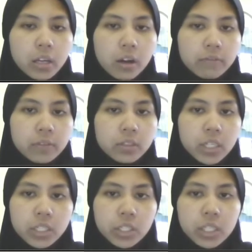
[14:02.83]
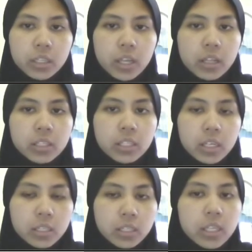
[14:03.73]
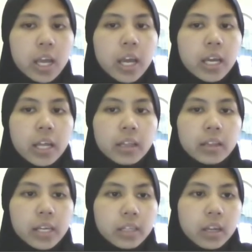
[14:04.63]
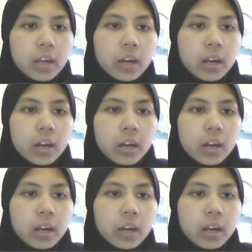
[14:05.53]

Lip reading: of education and skills can lead